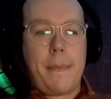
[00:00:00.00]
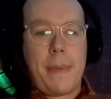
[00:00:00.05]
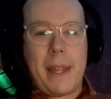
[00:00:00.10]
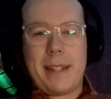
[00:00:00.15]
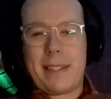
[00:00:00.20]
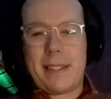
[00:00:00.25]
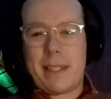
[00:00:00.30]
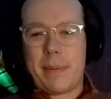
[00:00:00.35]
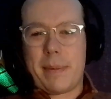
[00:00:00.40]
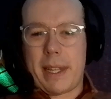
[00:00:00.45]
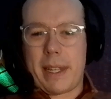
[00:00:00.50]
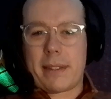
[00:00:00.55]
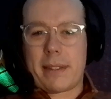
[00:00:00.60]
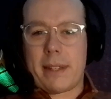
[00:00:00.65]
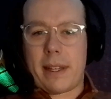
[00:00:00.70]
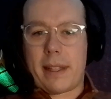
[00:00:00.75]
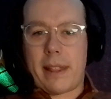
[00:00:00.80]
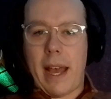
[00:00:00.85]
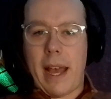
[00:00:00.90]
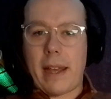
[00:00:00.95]
it's some
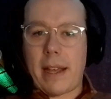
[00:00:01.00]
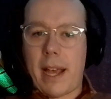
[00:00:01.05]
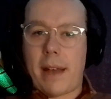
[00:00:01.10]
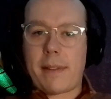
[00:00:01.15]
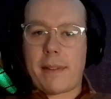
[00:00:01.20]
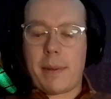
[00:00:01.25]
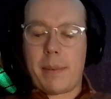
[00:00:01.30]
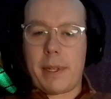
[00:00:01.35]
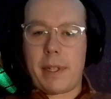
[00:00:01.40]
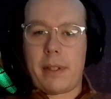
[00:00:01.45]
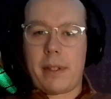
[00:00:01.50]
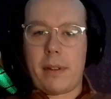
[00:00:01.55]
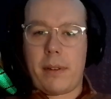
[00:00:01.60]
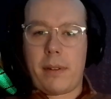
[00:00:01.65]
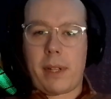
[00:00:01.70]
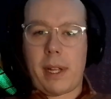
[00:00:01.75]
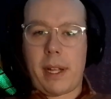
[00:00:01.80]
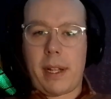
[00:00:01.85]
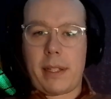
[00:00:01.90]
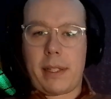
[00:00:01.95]
things like that. You have to be,
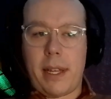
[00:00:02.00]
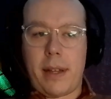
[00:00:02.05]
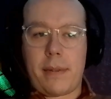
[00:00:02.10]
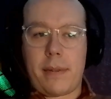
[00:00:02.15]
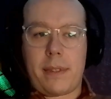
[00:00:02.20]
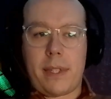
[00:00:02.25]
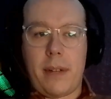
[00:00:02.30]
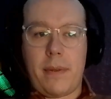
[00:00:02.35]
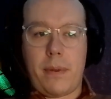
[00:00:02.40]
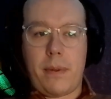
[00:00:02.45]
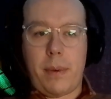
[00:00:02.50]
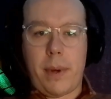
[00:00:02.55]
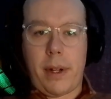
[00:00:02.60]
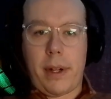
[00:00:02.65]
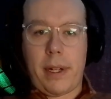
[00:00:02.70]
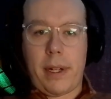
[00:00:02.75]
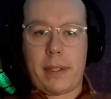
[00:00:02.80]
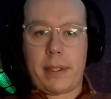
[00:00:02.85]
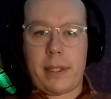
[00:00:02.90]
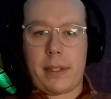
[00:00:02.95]
again,
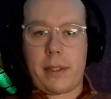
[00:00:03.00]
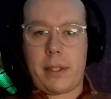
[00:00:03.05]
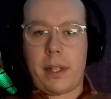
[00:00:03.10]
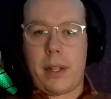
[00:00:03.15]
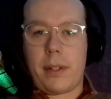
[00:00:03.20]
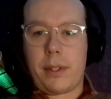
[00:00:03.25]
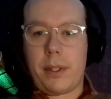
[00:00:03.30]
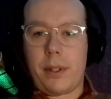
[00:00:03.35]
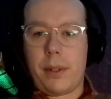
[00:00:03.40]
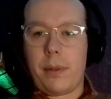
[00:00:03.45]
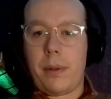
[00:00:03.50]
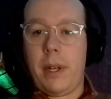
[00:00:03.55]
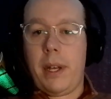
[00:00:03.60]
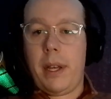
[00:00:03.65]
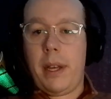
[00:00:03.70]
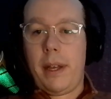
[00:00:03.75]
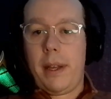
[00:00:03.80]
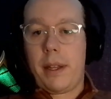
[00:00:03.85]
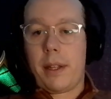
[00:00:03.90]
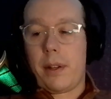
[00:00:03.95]
self-awareness. And it's also,
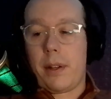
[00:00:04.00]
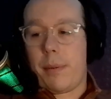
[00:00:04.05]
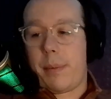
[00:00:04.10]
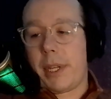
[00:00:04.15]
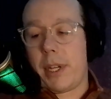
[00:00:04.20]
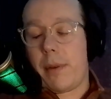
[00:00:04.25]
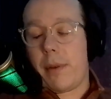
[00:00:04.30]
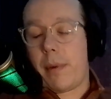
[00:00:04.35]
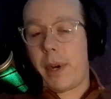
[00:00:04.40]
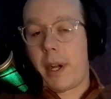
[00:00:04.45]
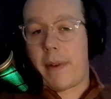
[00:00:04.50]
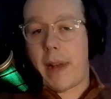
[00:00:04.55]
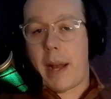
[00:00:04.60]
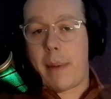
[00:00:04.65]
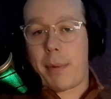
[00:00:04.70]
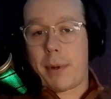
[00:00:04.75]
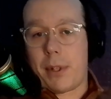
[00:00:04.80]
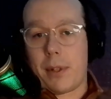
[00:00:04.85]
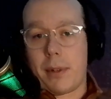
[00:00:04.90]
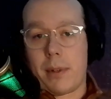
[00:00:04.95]
being aware of
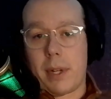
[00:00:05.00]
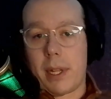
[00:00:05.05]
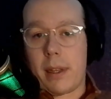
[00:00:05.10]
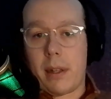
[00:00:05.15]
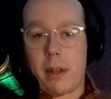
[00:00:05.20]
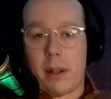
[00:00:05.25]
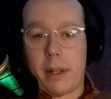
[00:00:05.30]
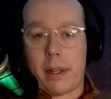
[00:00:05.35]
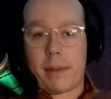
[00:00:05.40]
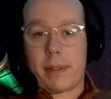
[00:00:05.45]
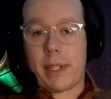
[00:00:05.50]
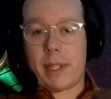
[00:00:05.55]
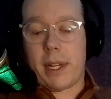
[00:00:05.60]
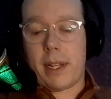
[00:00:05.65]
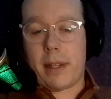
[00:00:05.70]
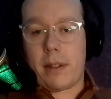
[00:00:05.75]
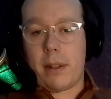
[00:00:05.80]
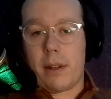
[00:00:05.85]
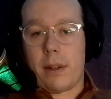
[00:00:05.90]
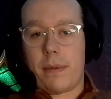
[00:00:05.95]
opportunity, like we
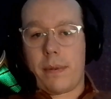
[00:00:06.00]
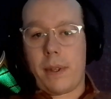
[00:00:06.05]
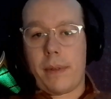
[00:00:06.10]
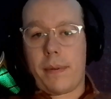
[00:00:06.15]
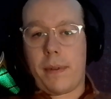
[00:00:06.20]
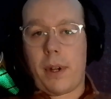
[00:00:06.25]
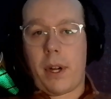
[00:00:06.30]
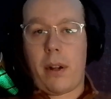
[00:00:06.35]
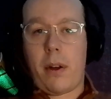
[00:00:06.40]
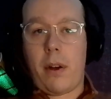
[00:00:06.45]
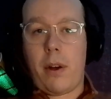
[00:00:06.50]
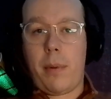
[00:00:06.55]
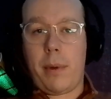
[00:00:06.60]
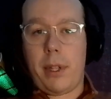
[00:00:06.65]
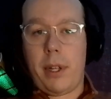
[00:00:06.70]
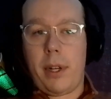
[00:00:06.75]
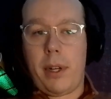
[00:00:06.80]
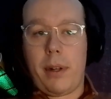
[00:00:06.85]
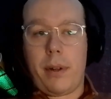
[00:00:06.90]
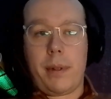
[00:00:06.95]
said, if you're at home
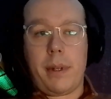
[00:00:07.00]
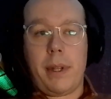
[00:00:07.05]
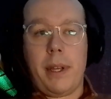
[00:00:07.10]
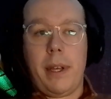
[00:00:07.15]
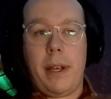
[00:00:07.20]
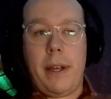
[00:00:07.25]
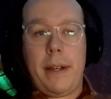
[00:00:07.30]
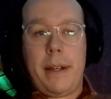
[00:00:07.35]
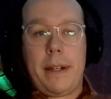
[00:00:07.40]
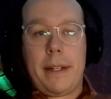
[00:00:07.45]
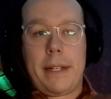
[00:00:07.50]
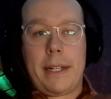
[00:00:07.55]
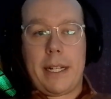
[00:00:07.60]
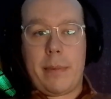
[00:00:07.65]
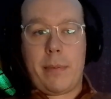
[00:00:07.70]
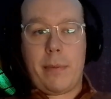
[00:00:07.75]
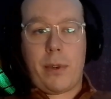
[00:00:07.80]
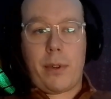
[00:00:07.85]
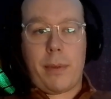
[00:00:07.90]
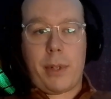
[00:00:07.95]
alone,
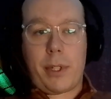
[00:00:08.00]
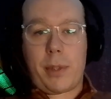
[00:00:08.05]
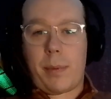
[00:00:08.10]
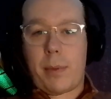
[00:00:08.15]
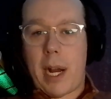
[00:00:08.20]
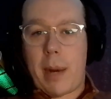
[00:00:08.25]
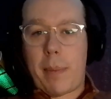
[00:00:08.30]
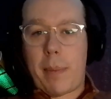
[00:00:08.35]
much more